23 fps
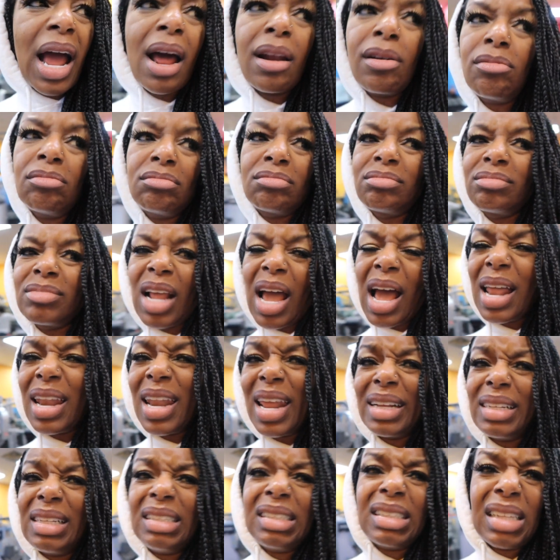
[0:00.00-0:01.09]
I
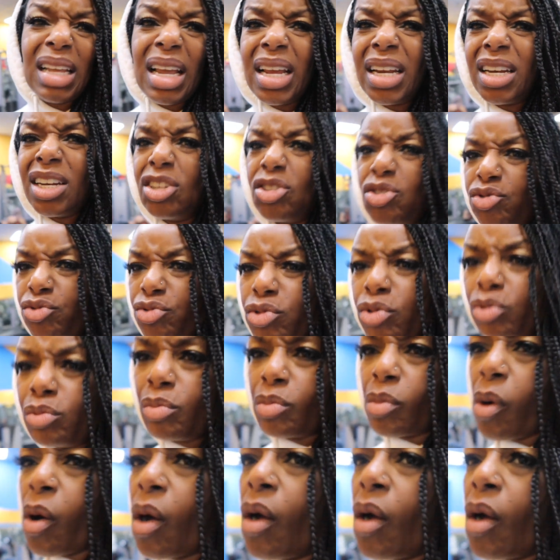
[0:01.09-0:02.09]
like to stay in this room.